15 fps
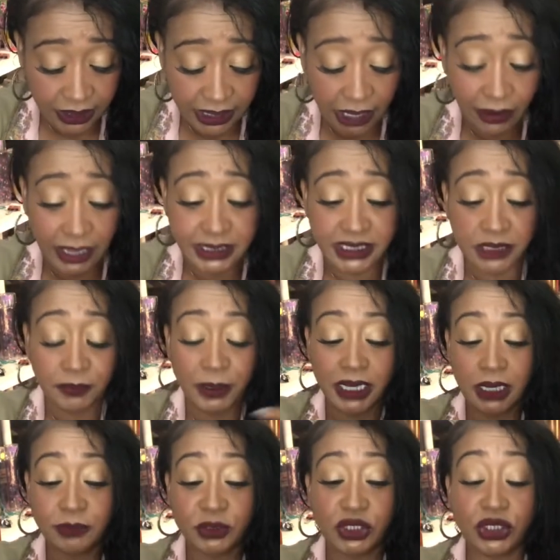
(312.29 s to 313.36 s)
Now I did
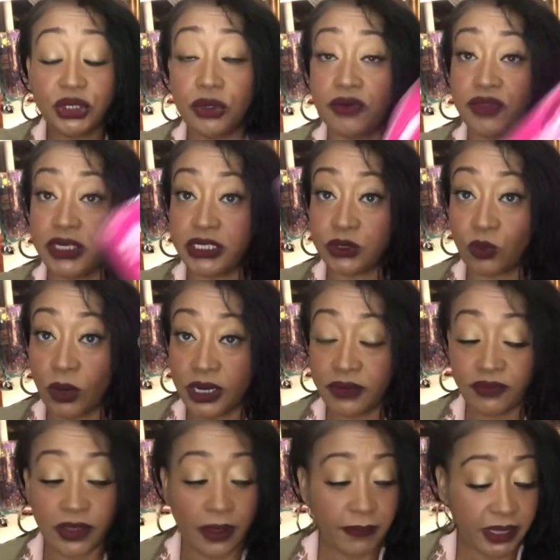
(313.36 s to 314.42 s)
pick up two of these. One
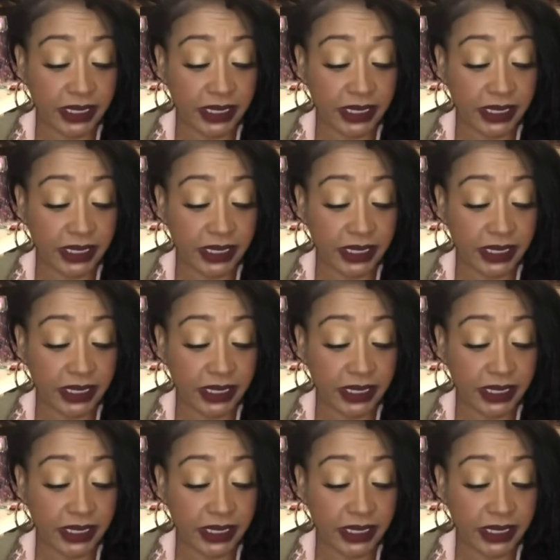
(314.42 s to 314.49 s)
of them